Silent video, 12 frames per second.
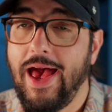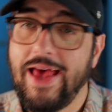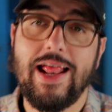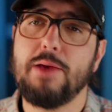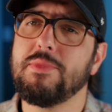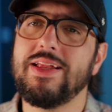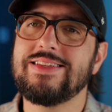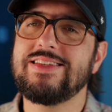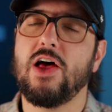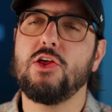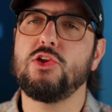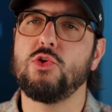And I'm going to
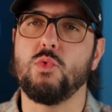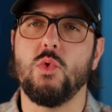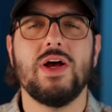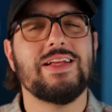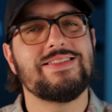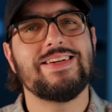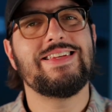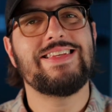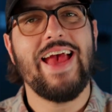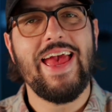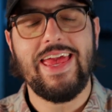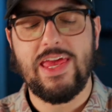tell you,
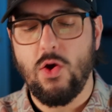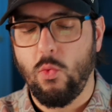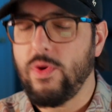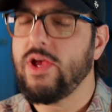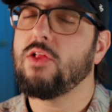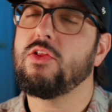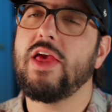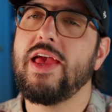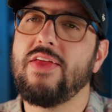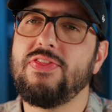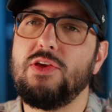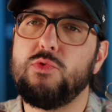today we are
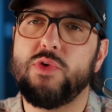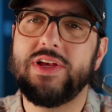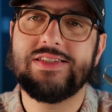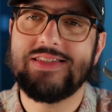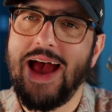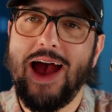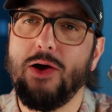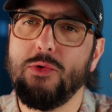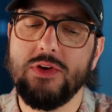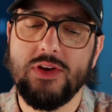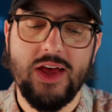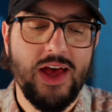looking at the
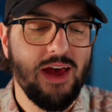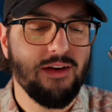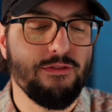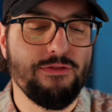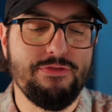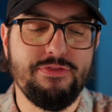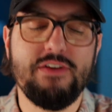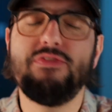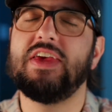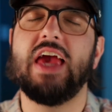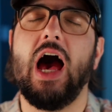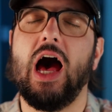ReSound
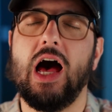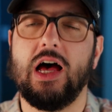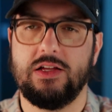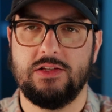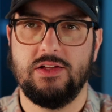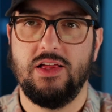Vivia.